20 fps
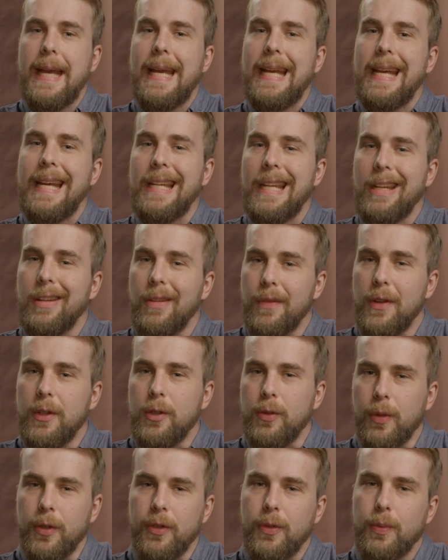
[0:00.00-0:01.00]
and
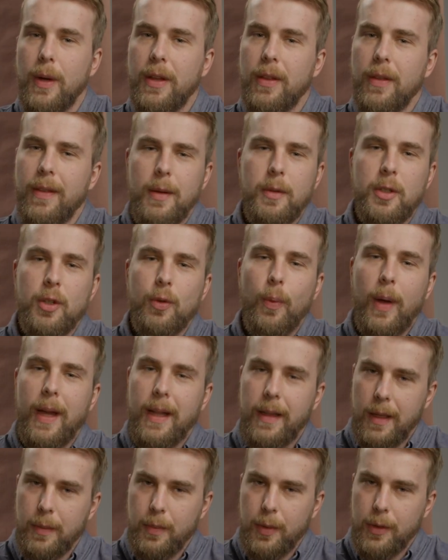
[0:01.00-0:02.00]
individuals rather than
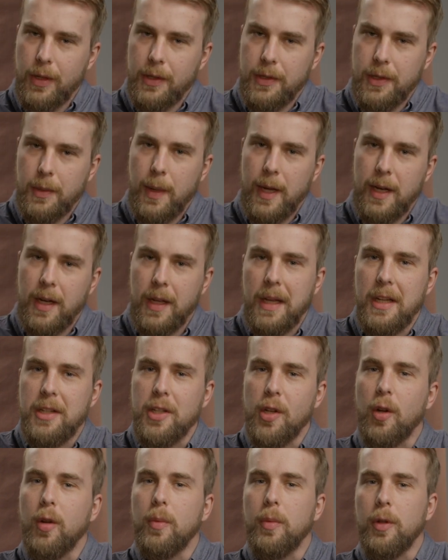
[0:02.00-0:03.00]
directly participating in
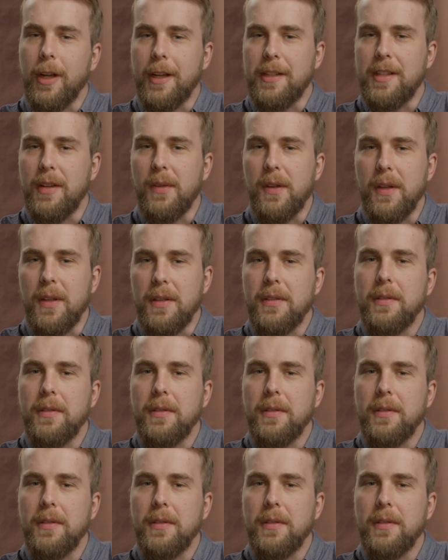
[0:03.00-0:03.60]
charitable activities.